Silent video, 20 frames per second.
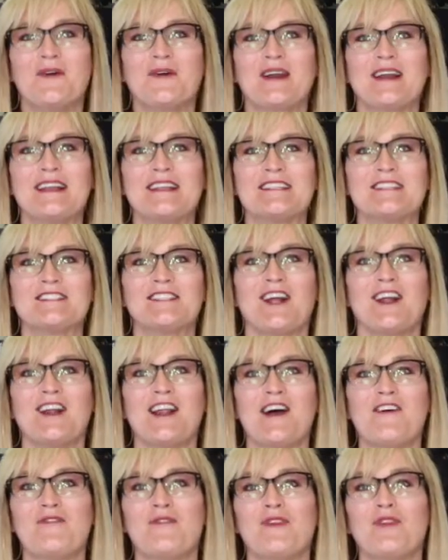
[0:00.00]
We're going to start
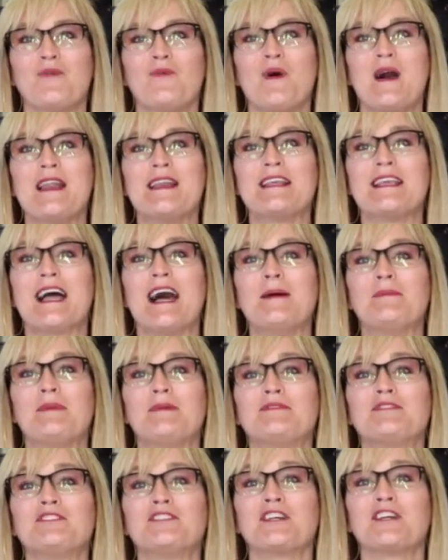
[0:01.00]
off with one cup
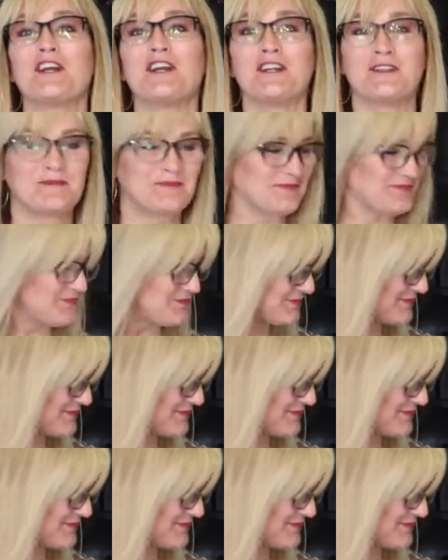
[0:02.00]
of sugar.